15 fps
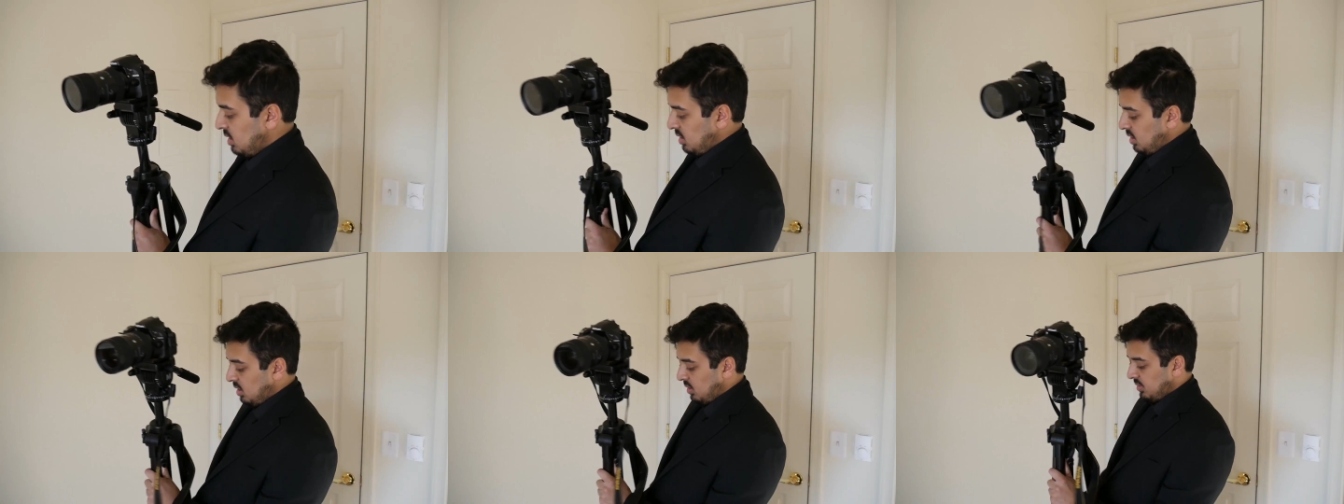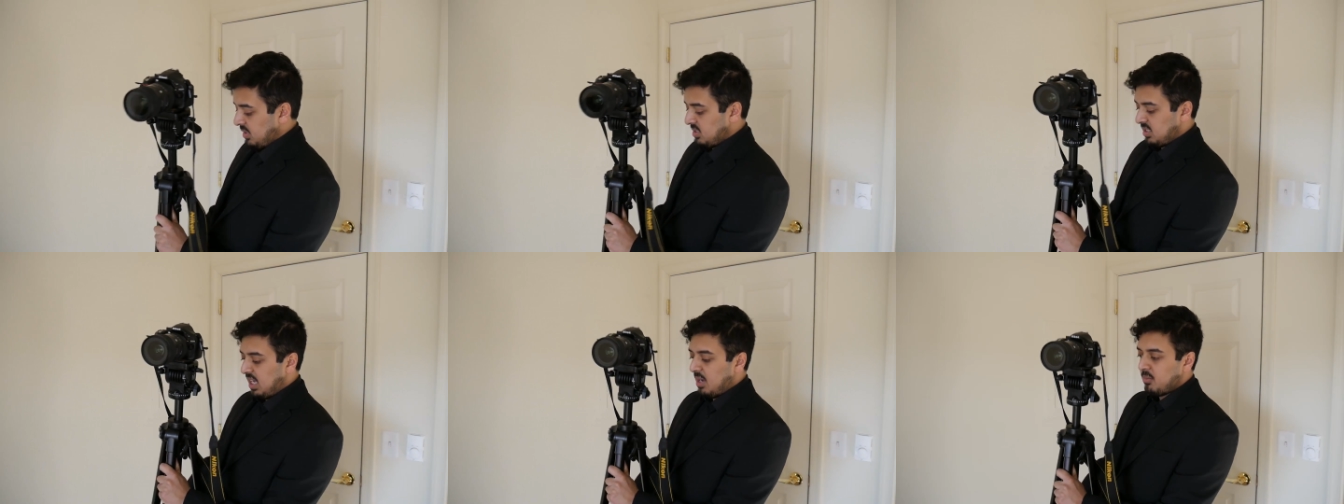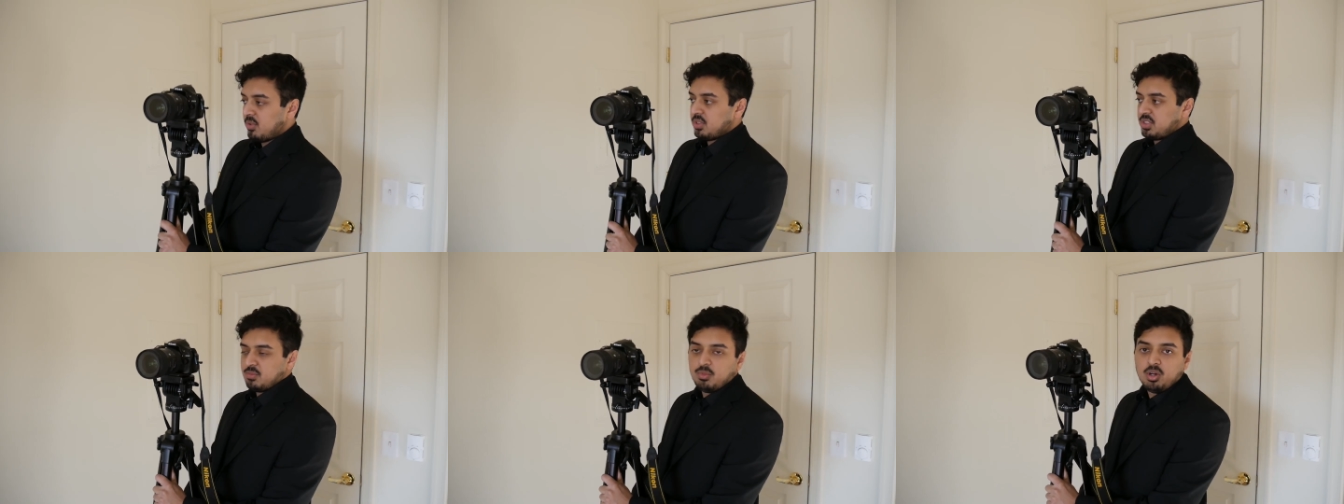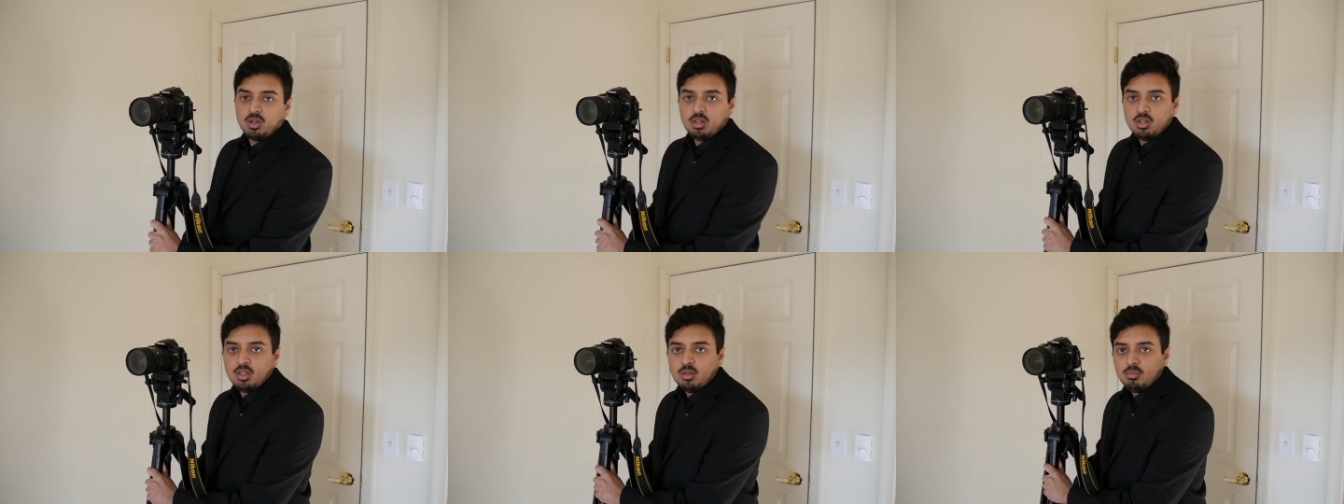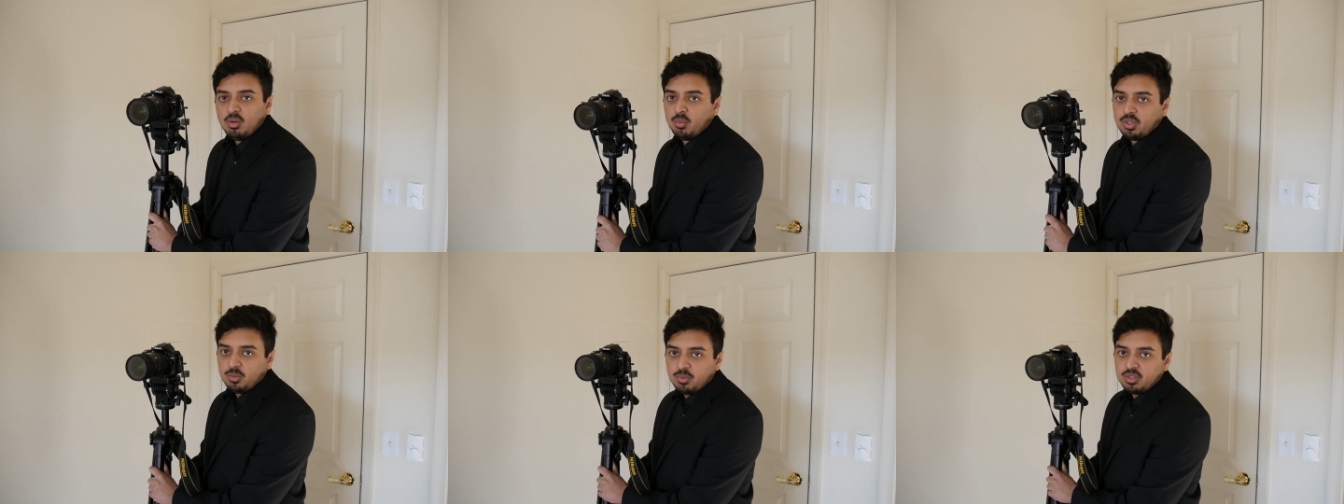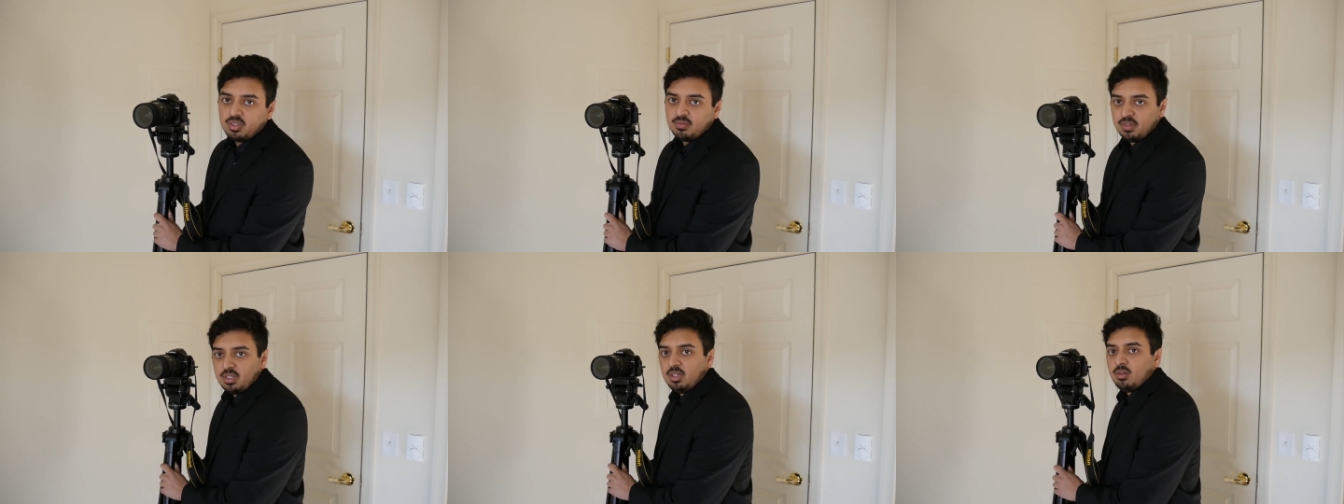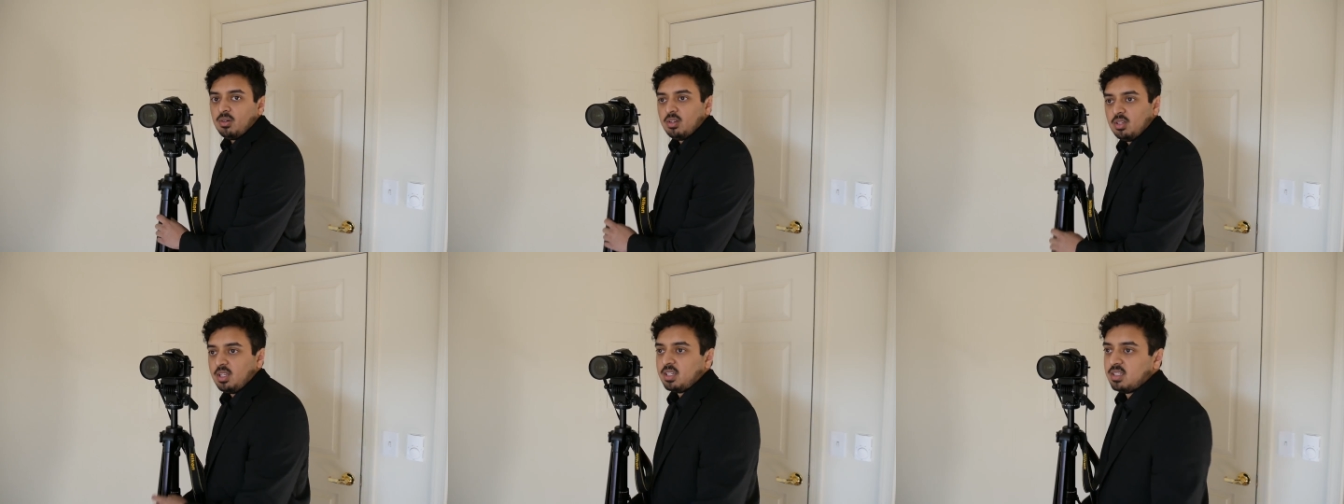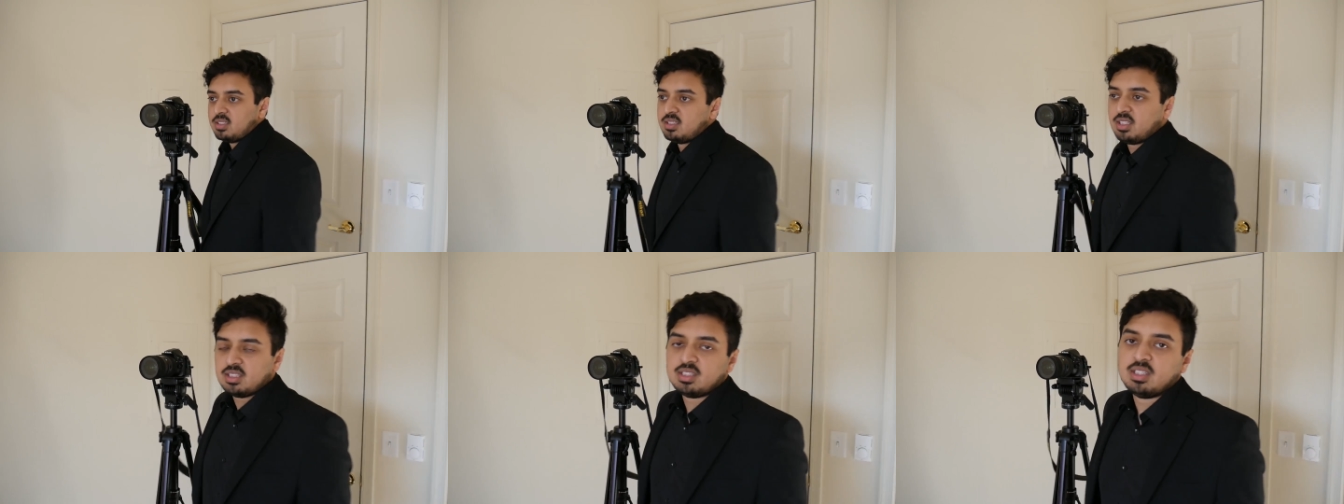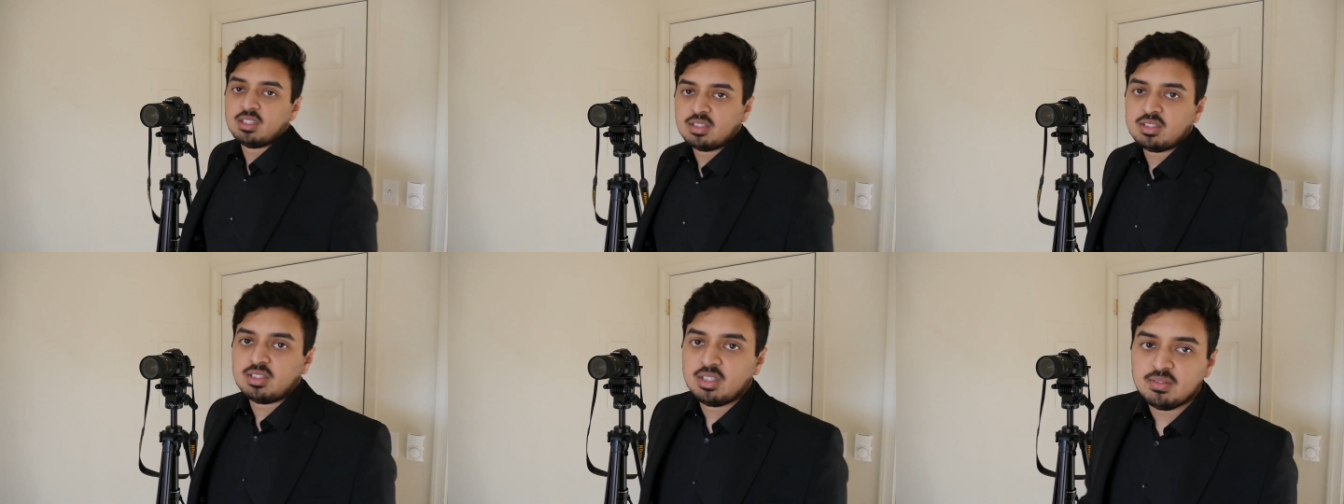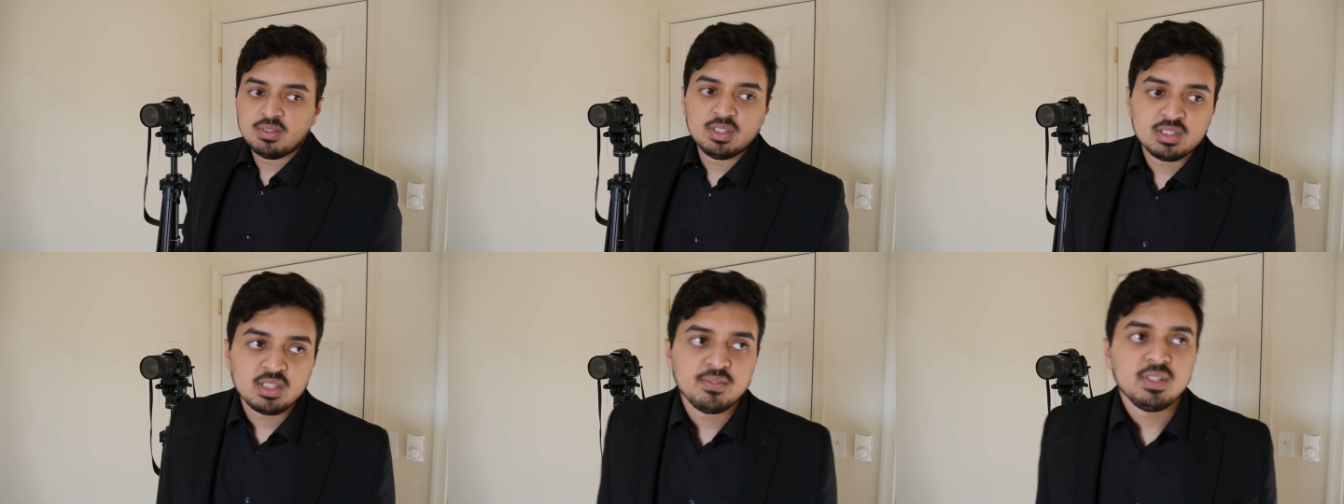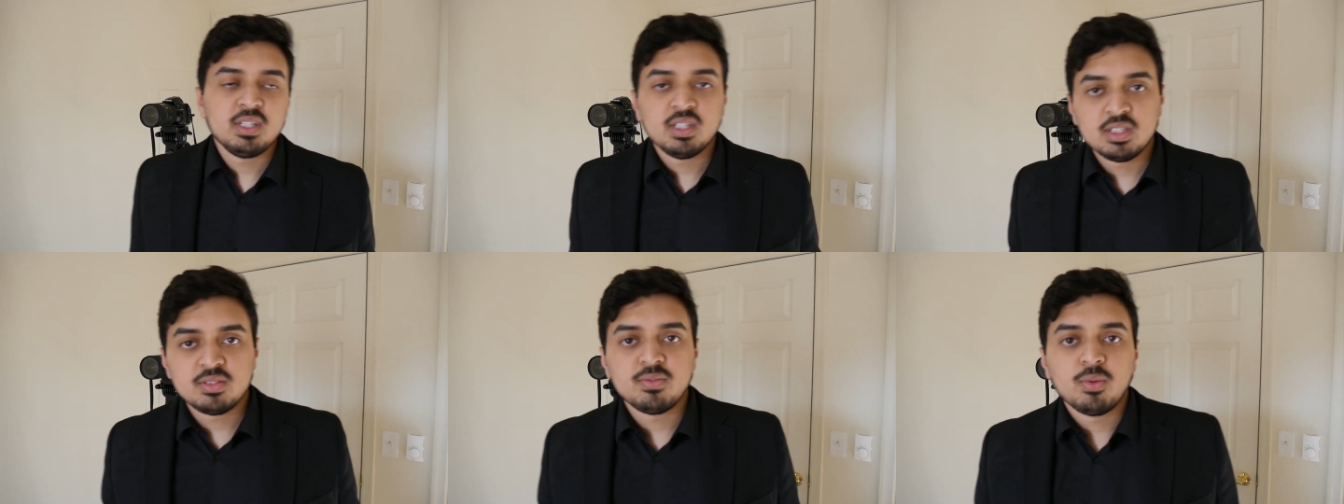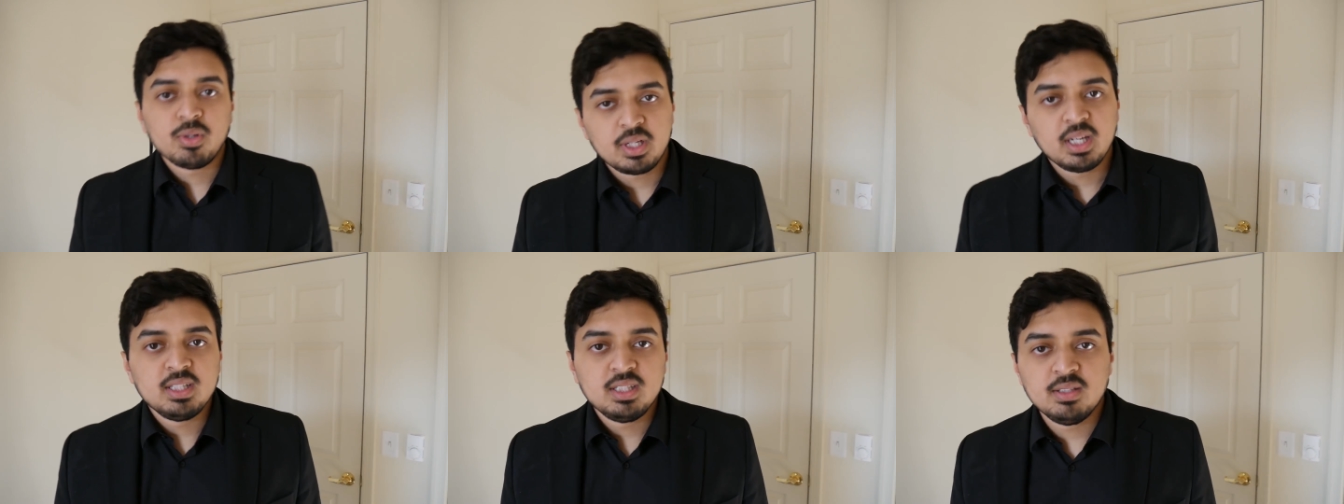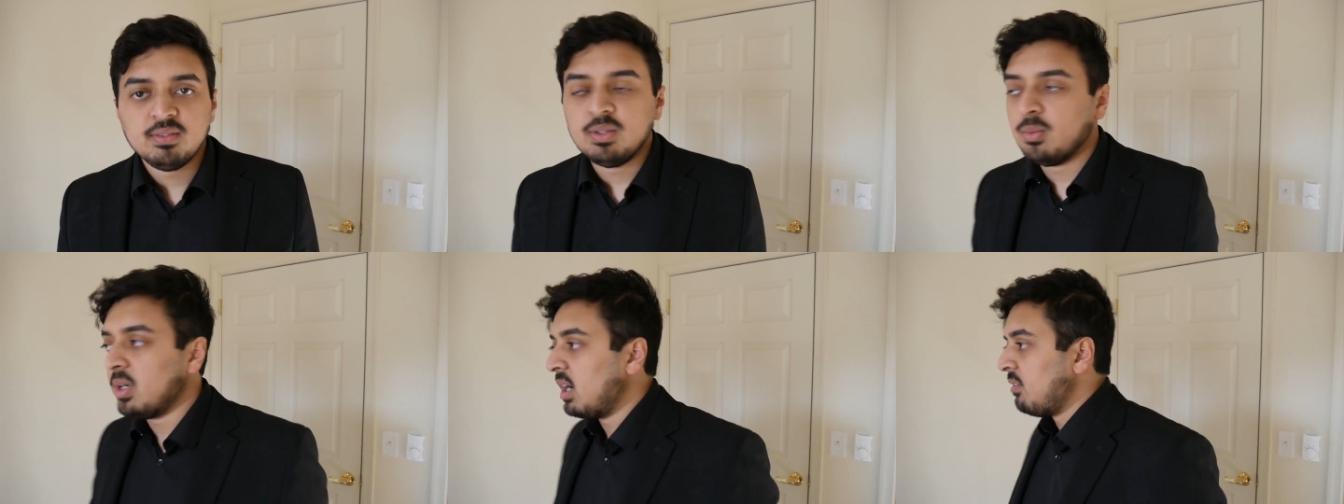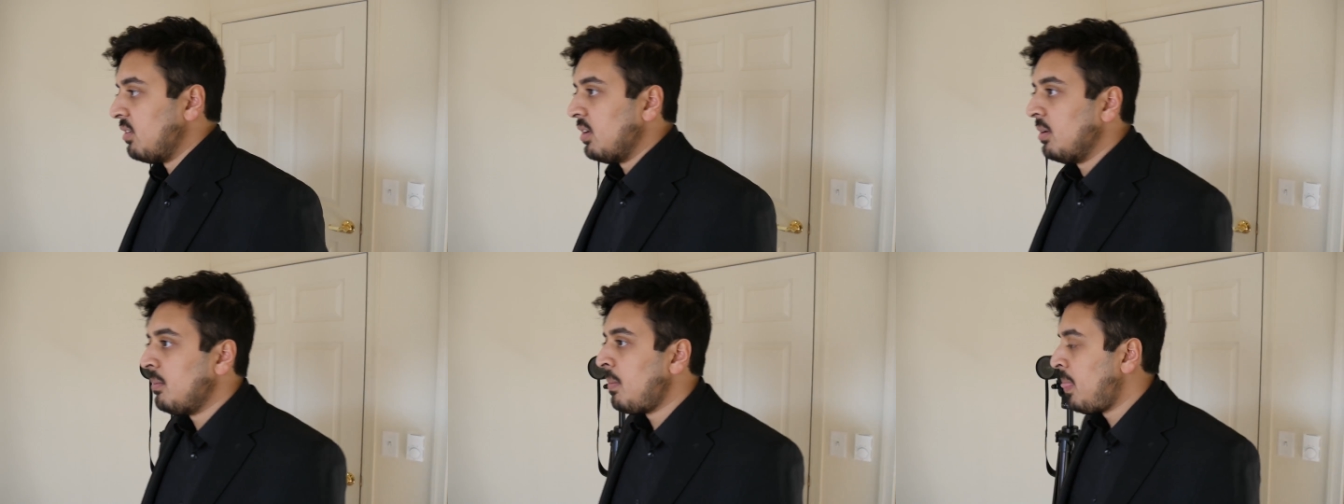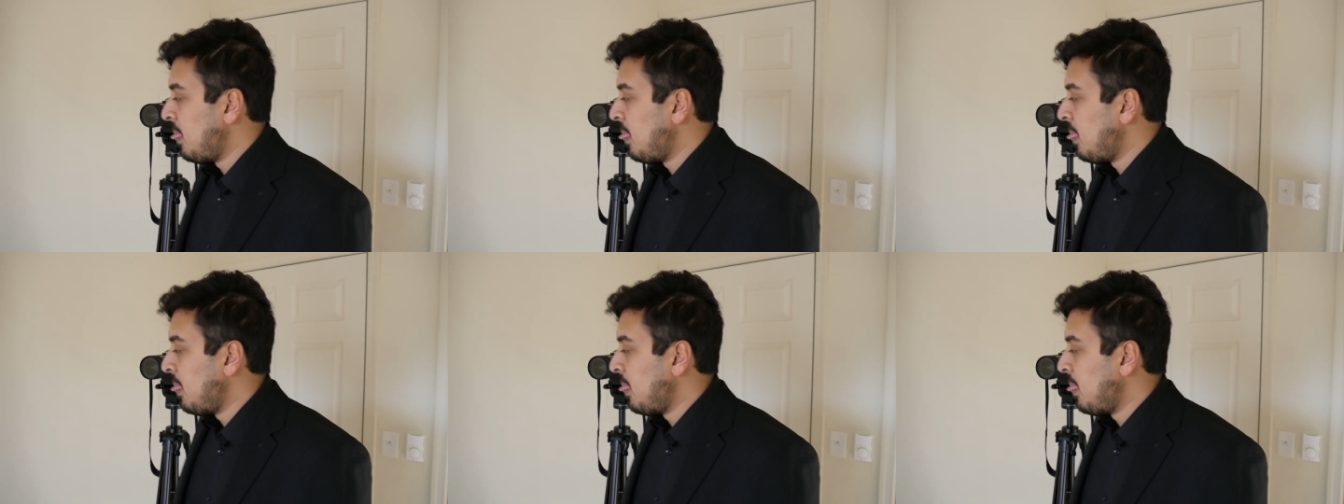you know, this camera is small, but when you put the video on like a 60-inch TV, 70-inch 4K TV, whatever,